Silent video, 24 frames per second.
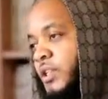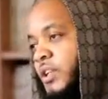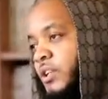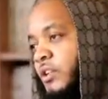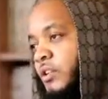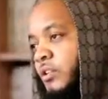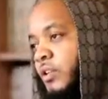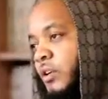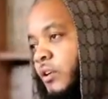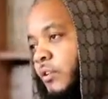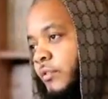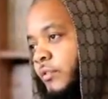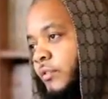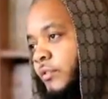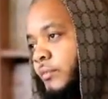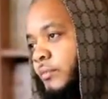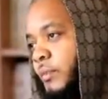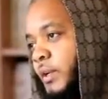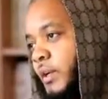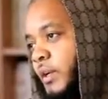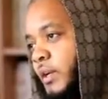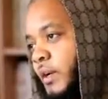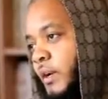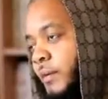Did a lot of
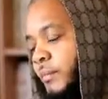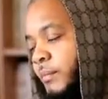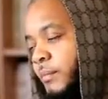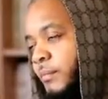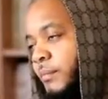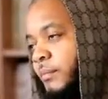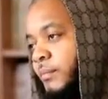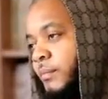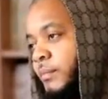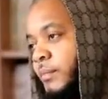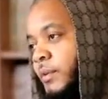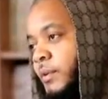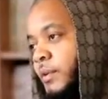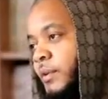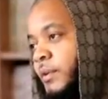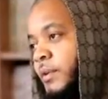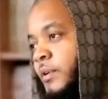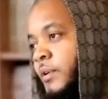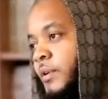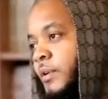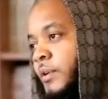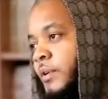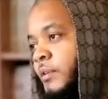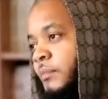
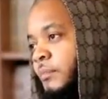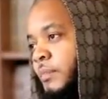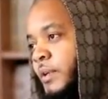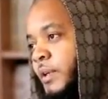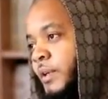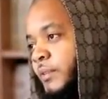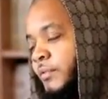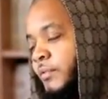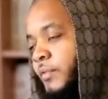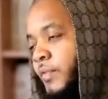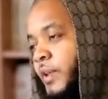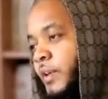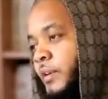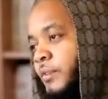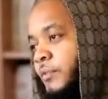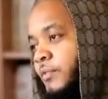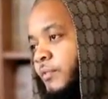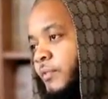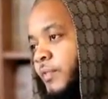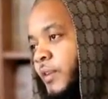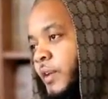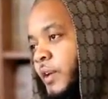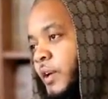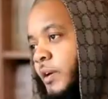big
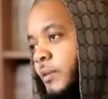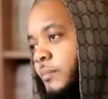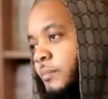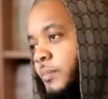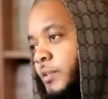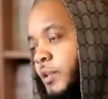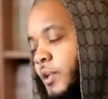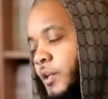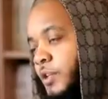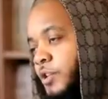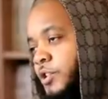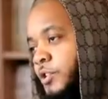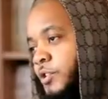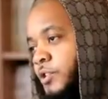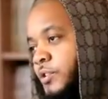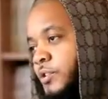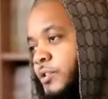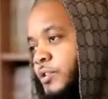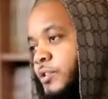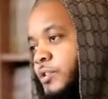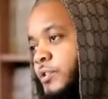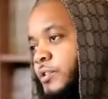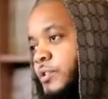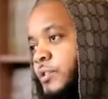theatre
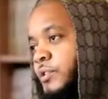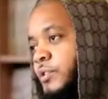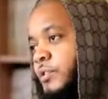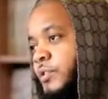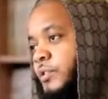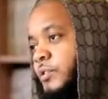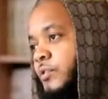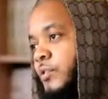productions.